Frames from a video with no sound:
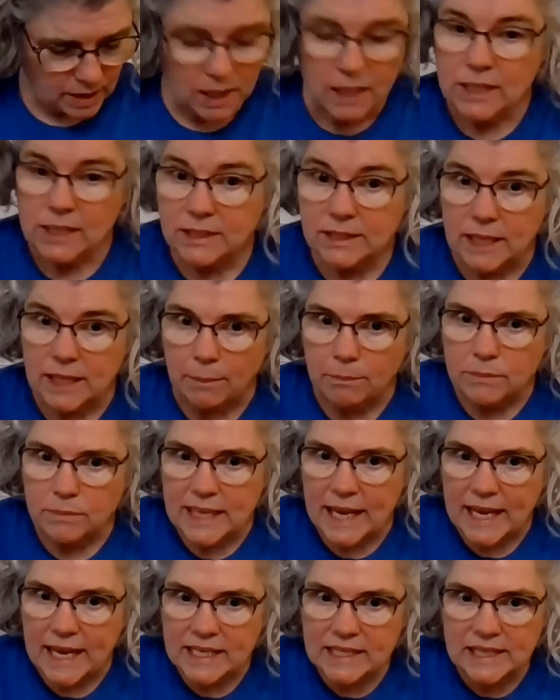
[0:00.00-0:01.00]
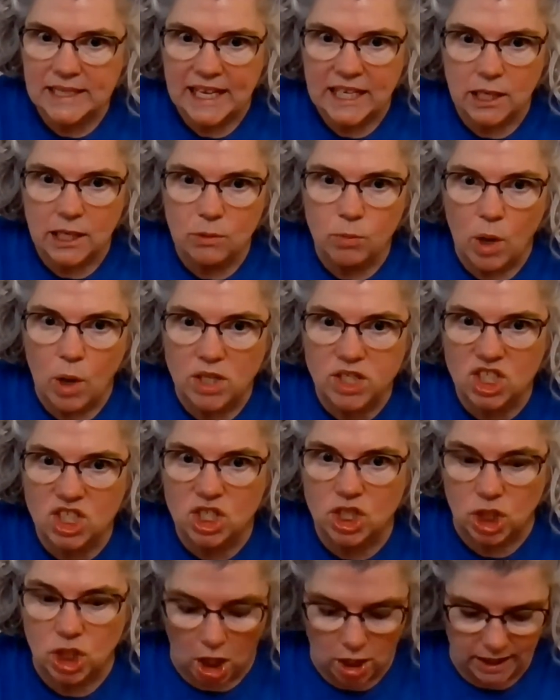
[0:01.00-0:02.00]
Some days later, while
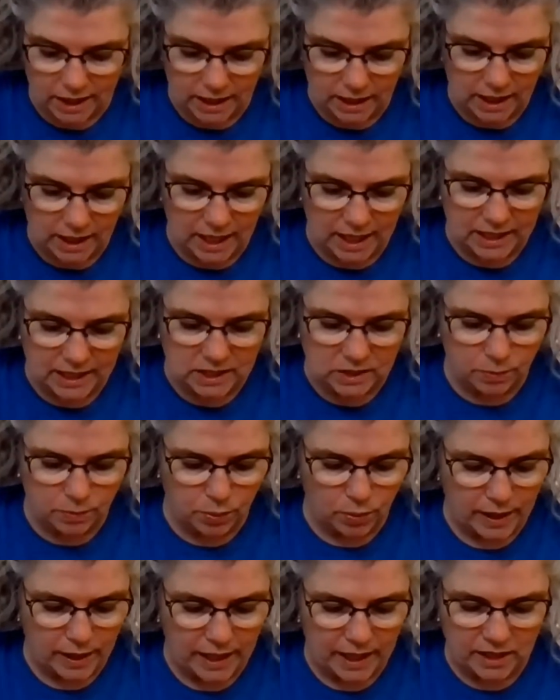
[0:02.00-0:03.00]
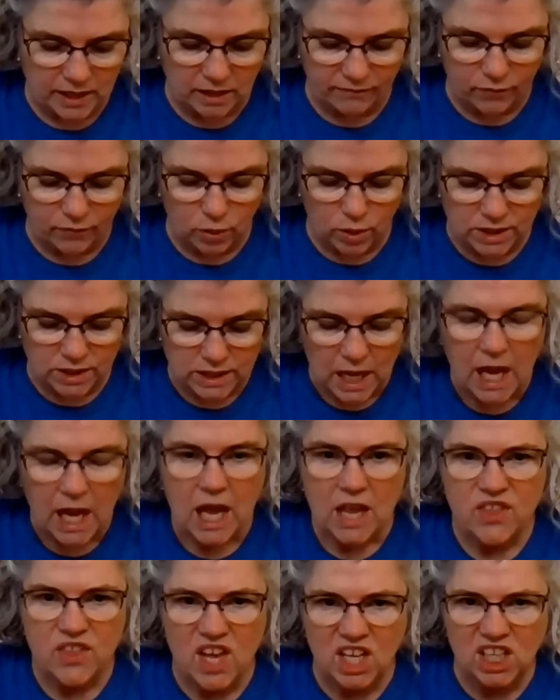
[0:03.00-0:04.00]
stalking his prey in the forest,
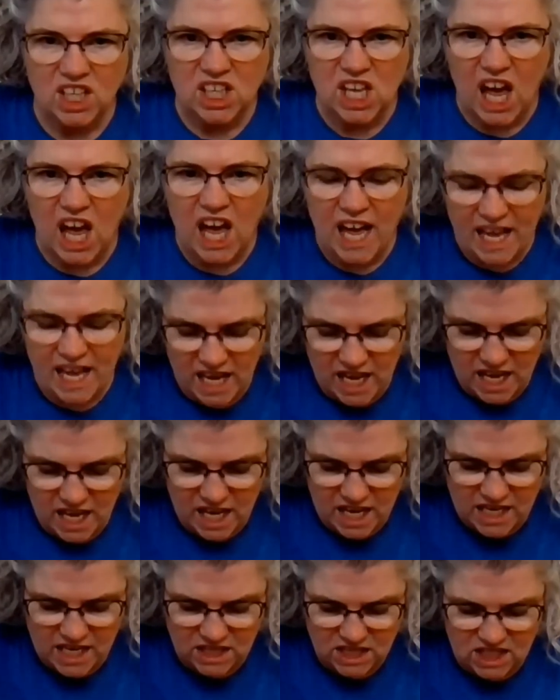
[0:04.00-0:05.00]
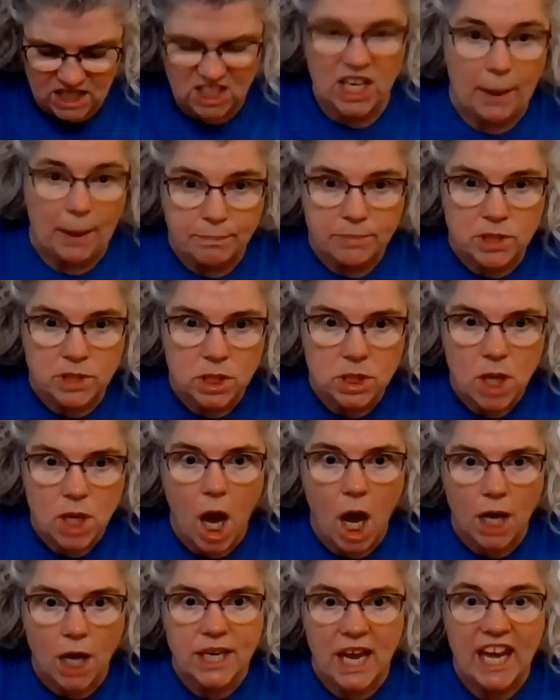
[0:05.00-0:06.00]
the lion stepped
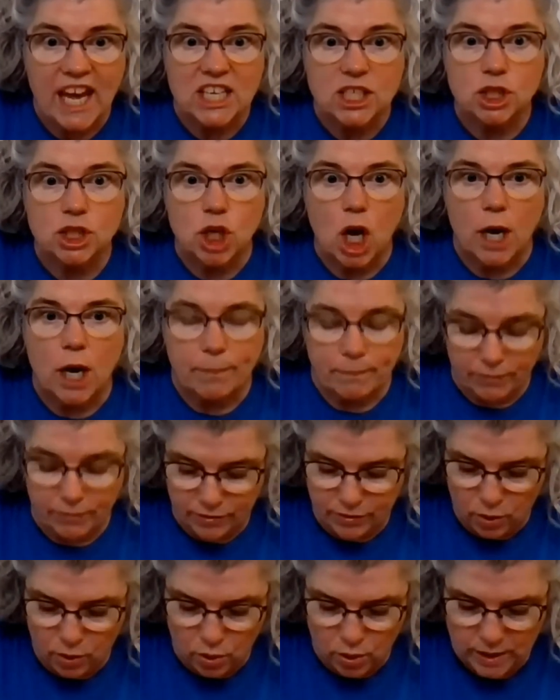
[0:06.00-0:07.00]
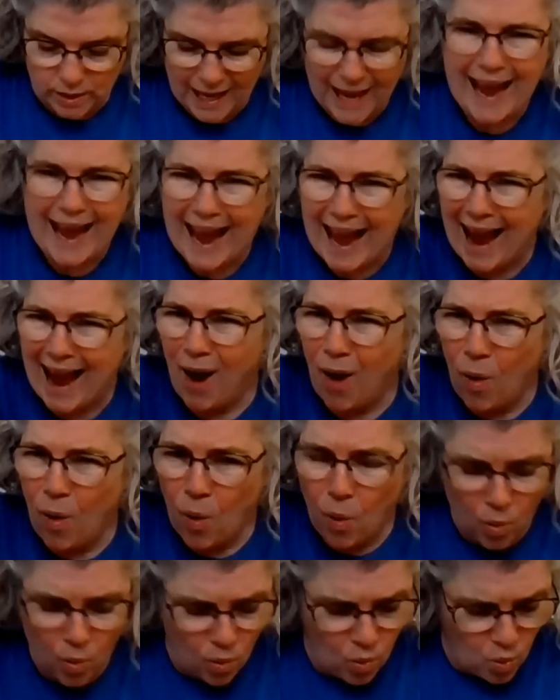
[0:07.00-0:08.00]
on a sharp thorn.
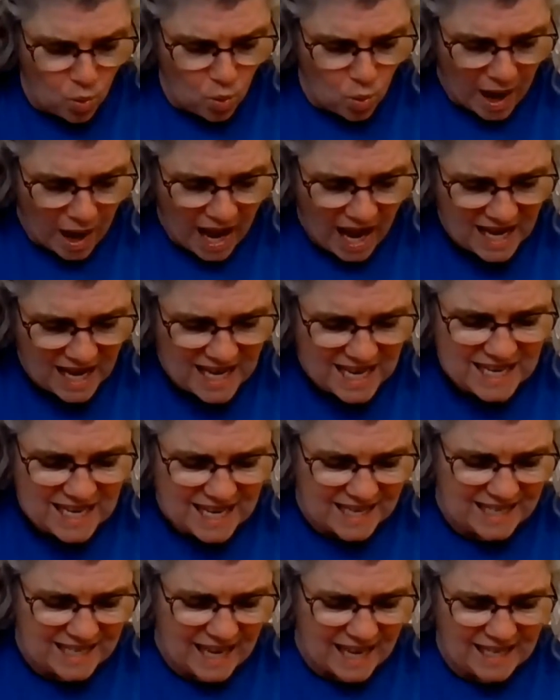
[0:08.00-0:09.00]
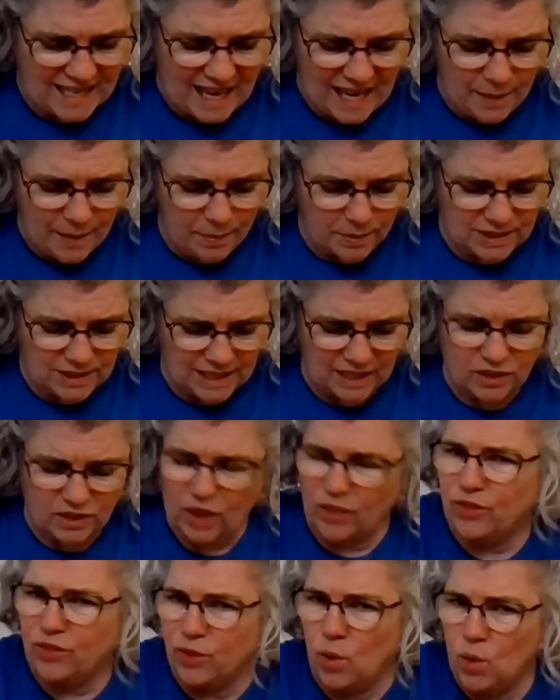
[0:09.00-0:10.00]
Ow! And unable to get
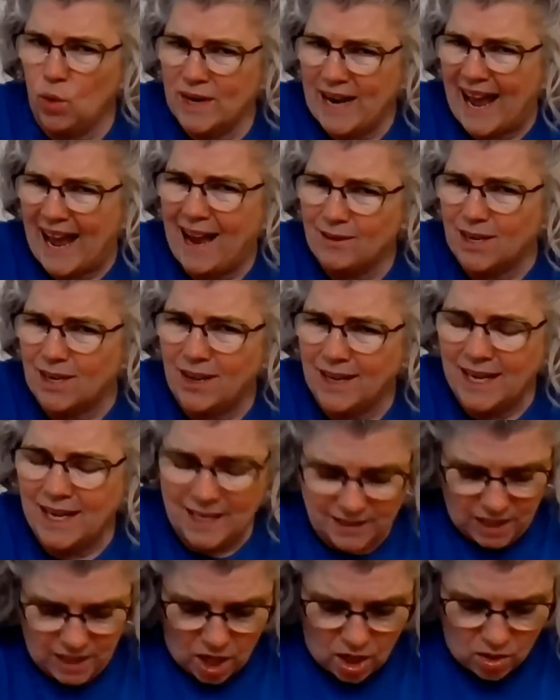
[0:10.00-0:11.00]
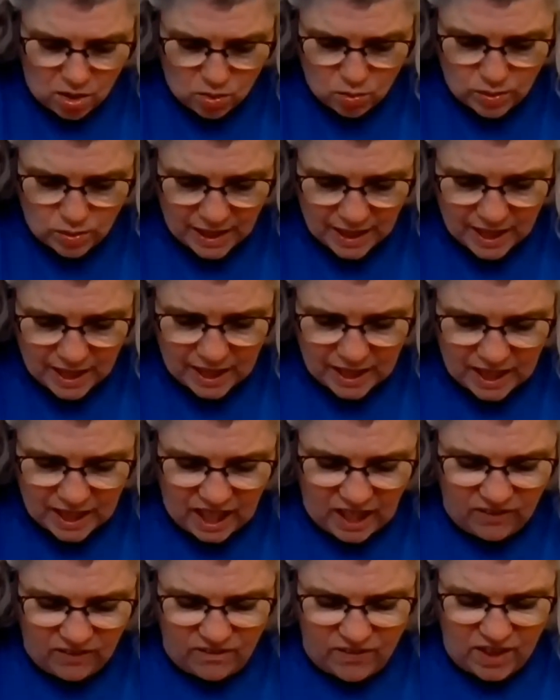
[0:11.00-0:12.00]
the thorn out on his own,
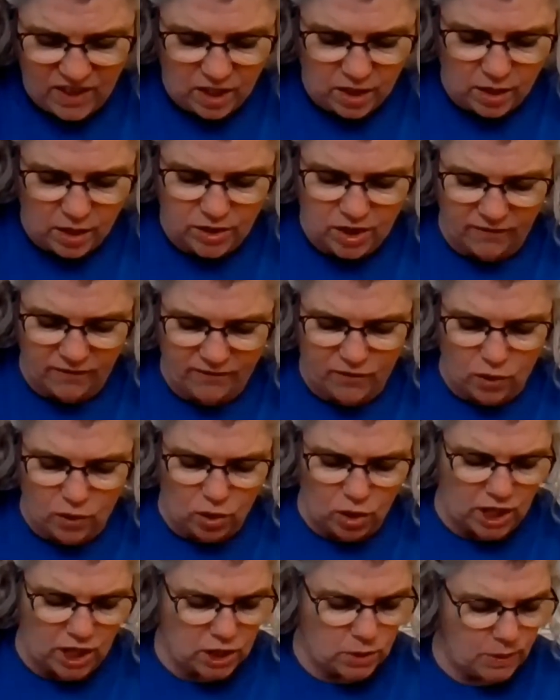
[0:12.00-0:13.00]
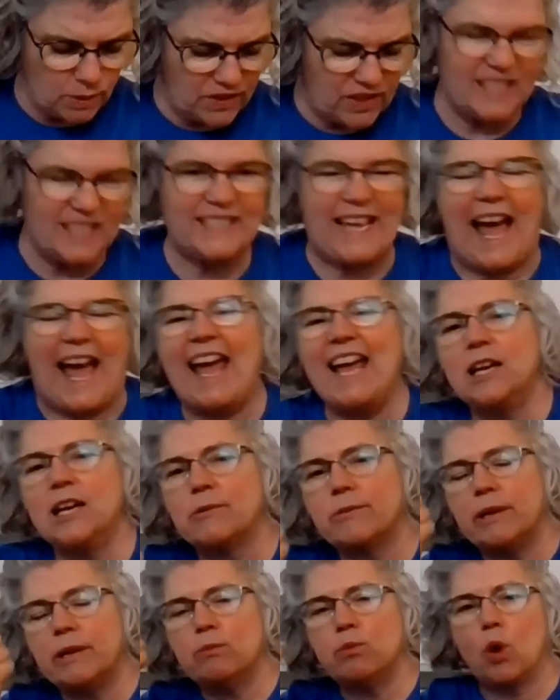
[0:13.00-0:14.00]
he filled the forest with his
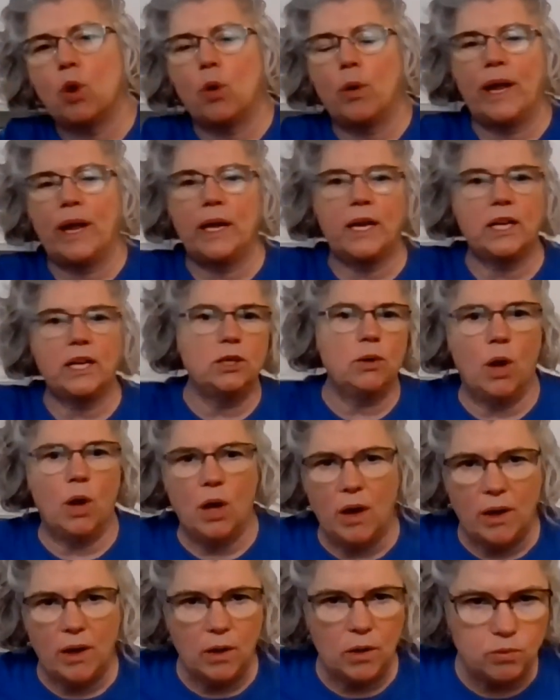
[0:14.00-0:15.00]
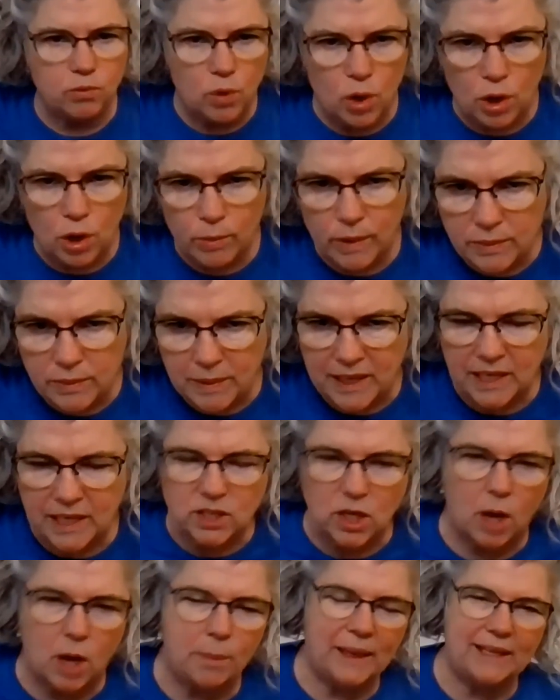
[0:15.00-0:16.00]
angry roaring. Can you all roar with me?
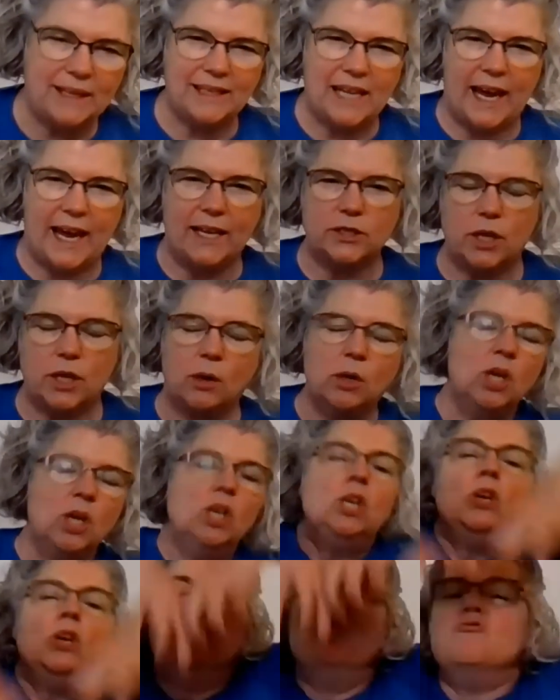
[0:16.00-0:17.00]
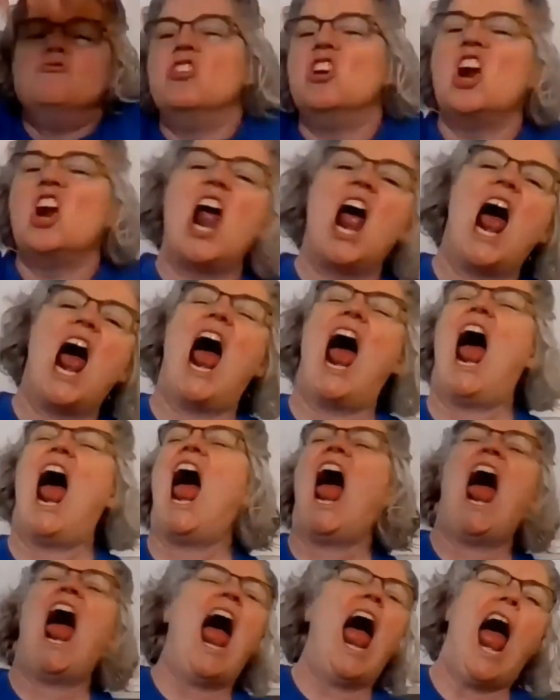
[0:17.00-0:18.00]
Let's all be lions and go,
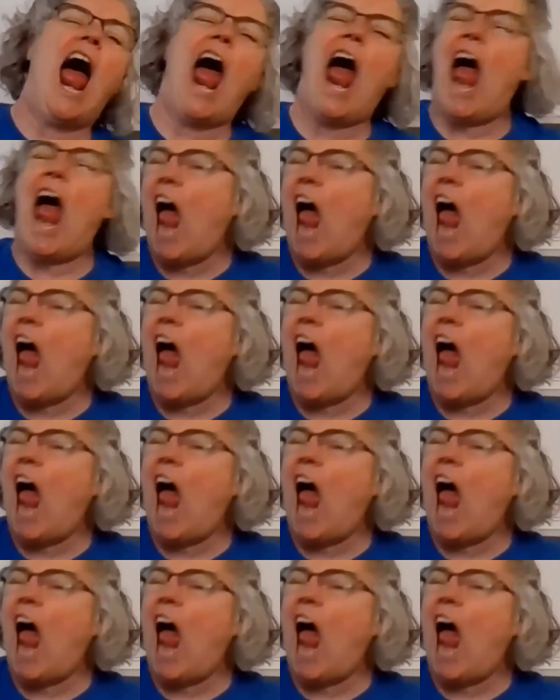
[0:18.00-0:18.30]
rah!